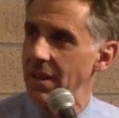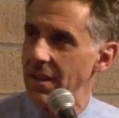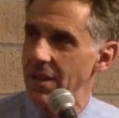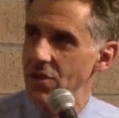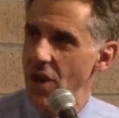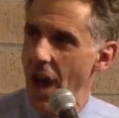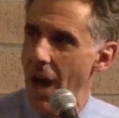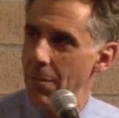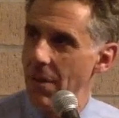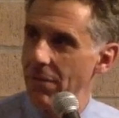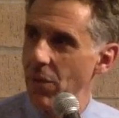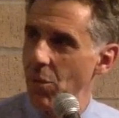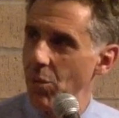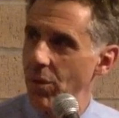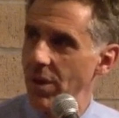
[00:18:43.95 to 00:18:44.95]
the job of
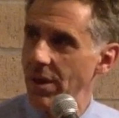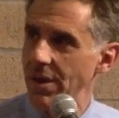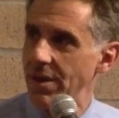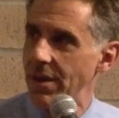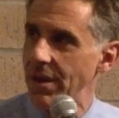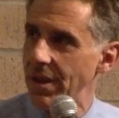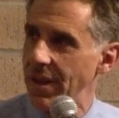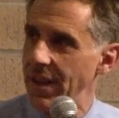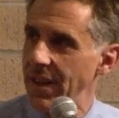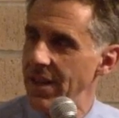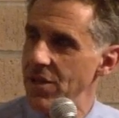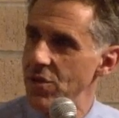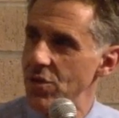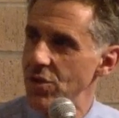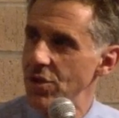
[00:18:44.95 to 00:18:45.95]
the worker
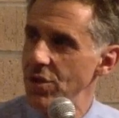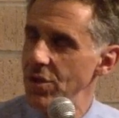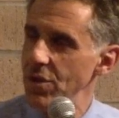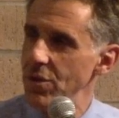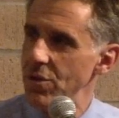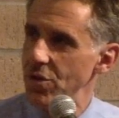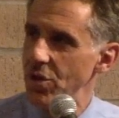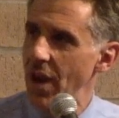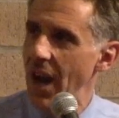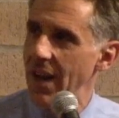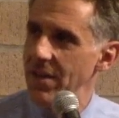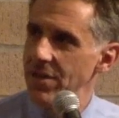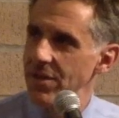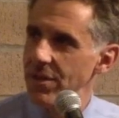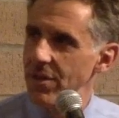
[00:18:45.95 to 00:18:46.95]
is to try
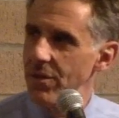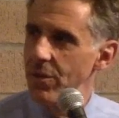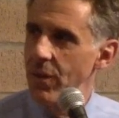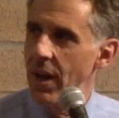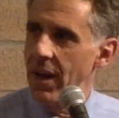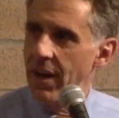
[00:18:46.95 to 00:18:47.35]
to